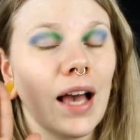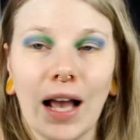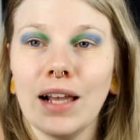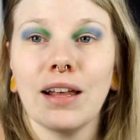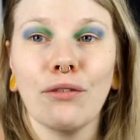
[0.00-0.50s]

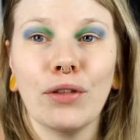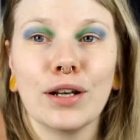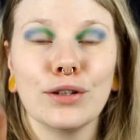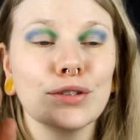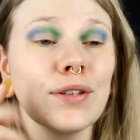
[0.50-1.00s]
I love that
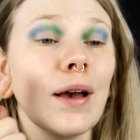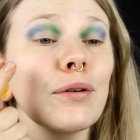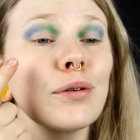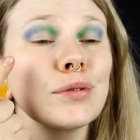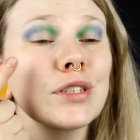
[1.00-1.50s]
look, so I'm
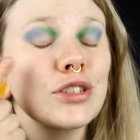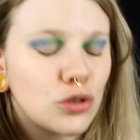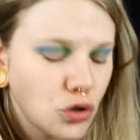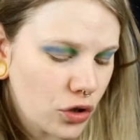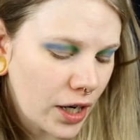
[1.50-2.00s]
going to
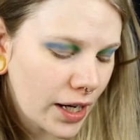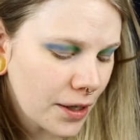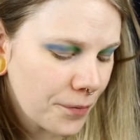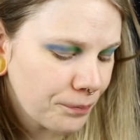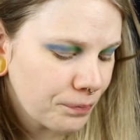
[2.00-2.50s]
try